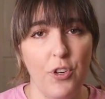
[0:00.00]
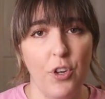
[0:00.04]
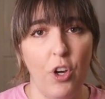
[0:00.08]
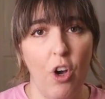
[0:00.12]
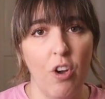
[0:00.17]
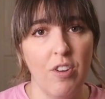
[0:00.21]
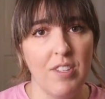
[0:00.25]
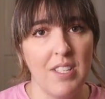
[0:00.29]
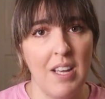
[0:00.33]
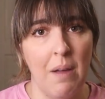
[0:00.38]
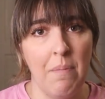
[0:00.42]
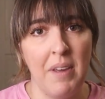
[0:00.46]
you
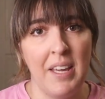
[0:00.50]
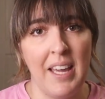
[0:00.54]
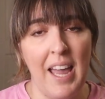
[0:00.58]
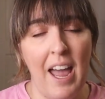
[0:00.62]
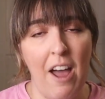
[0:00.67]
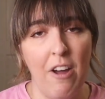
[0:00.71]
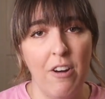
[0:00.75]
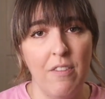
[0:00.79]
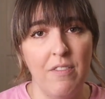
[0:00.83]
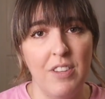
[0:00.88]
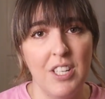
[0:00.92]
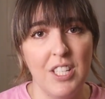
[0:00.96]
got something
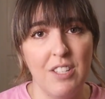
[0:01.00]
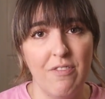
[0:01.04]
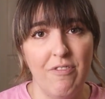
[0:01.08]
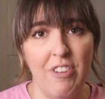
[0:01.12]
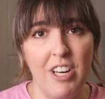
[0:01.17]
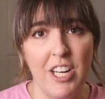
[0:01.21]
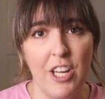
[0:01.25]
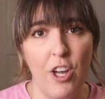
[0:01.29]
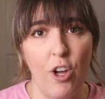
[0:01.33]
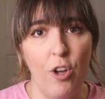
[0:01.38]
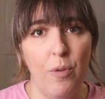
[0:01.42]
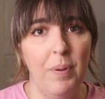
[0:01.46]
out of this
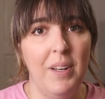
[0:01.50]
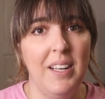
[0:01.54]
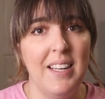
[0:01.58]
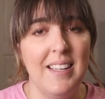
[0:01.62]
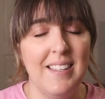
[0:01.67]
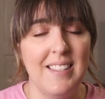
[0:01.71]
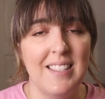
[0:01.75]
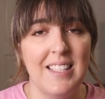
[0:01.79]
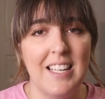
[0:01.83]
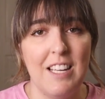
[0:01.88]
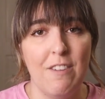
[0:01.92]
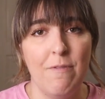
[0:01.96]
video,
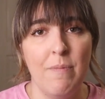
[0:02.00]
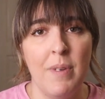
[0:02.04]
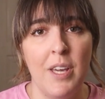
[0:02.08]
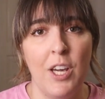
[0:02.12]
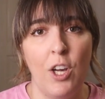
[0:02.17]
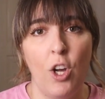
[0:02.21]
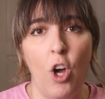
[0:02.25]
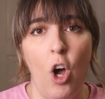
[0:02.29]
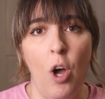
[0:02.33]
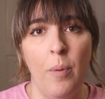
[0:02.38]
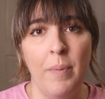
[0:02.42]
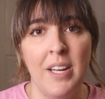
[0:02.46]
please leave me a
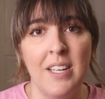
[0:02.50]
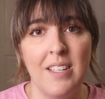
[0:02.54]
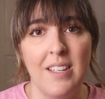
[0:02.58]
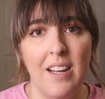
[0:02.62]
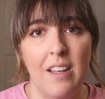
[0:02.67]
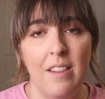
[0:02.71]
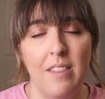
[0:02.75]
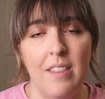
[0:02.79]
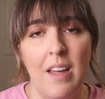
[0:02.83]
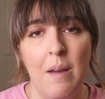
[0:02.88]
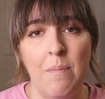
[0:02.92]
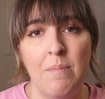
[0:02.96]
comment,
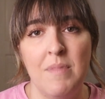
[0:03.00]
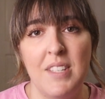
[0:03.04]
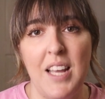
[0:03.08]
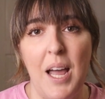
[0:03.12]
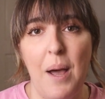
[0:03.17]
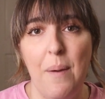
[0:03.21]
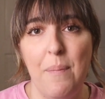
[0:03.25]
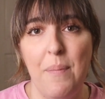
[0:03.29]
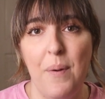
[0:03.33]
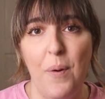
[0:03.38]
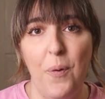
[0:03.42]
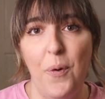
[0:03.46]
a thumbs
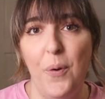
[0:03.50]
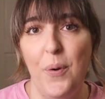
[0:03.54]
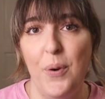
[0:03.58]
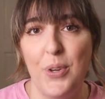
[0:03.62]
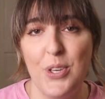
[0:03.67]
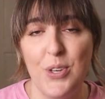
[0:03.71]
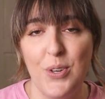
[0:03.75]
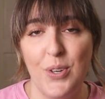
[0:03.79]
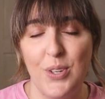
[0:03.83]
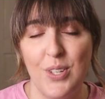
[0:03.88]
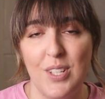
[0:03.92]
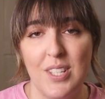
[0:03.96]
up, or
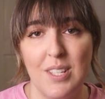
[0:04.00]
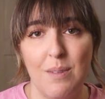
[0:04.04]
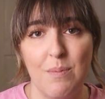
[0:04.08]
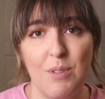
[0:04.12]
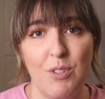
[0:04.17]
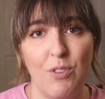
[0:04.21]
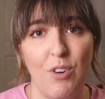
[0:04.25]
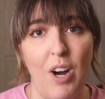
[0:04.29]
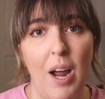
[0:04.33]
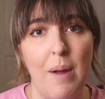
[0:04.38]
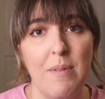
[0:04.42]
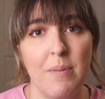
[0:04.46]
you could
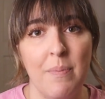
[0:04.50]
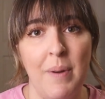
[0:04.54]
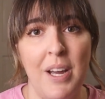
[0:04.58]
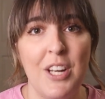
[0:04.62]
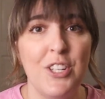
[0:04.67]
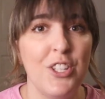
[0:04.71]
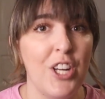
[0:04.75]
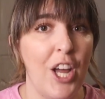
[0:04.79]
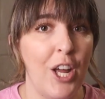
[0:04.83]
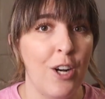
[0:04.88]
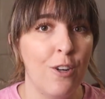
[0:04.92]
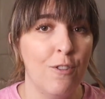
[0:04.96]
subscribe to my
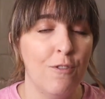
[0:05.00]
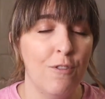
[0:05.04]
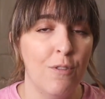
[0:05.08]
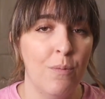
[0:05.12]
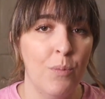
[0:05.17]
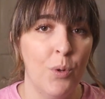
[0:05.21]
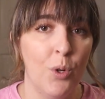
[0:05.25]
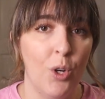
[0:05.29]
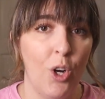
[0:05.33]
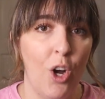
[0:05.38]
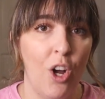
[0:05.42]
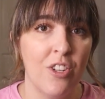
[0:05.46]
channel for
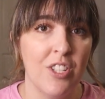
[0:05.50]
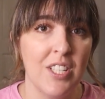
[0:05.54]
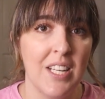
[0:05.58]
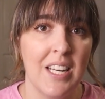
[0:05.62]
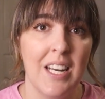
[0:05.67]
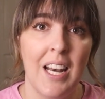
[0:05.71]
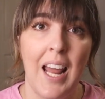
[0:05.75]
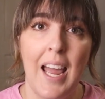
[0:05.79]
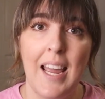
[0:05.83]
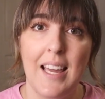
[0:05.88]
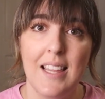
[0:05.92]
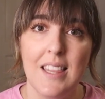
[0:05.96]
more
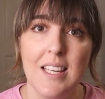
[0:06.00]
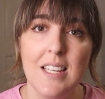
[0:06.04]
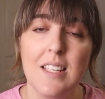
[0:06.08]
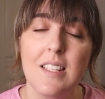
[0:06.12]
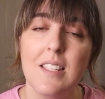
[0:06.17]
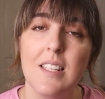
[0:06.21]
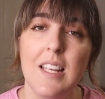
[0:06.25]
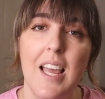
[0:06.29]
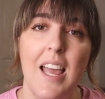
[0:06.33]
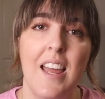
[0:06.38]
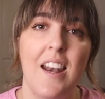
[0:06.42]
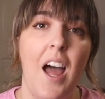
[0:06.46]
content like
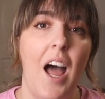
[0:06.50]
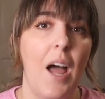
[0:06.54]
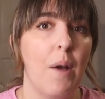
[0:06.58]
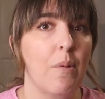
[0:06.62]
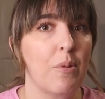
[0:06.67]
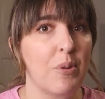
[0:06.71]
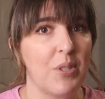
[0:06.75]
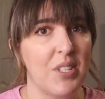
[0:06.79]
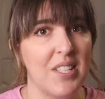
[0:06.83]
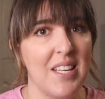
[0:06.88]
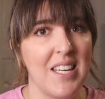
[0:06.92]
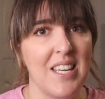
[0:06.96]
this, and I
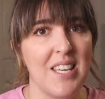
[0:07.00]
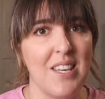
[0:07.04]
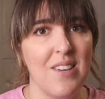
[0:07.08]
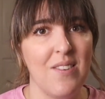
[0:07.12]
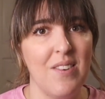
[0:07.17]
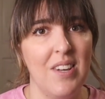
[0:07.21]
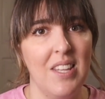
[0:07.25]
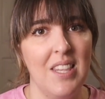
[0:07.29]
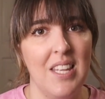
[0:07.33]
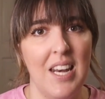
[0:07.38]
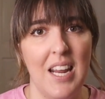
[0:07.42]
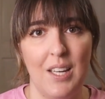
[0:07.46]
will see you
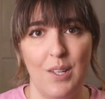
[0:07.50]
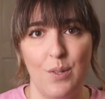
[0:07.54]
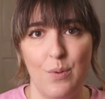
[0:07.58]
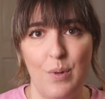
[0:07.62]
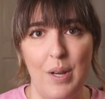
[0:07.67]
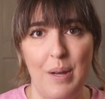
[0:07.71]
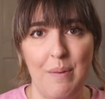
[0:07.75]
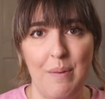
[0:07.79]
in the next